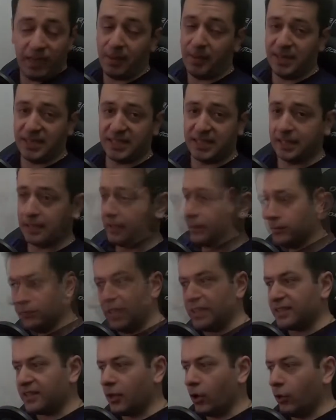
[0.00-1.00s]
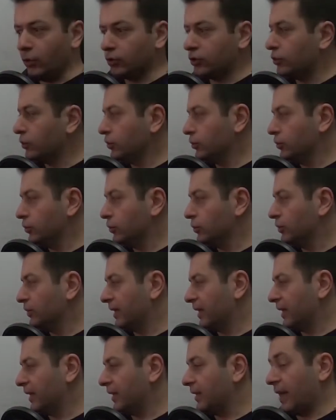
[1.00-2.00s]
amazing. Let's go to
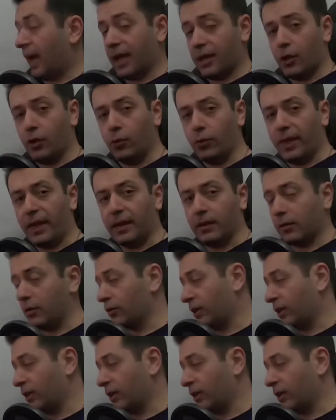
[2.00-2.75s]
the I/O then.